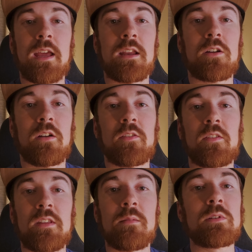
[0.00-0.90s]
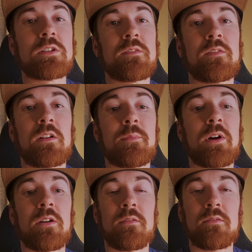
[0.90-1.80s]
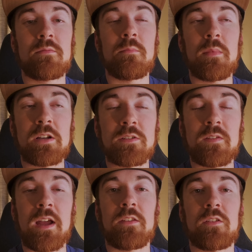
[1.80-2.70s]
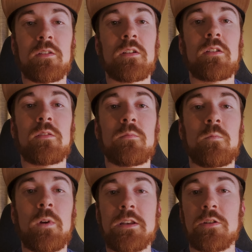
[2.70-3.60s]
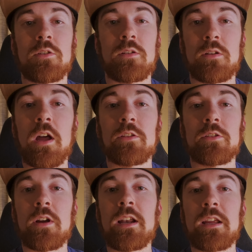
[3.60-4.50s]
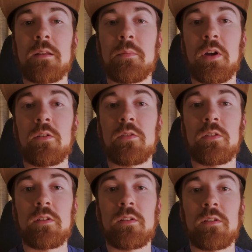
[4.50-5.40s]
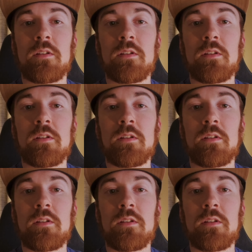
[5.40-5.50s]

and it causes the image to fall apart much faster when you're color grading in post.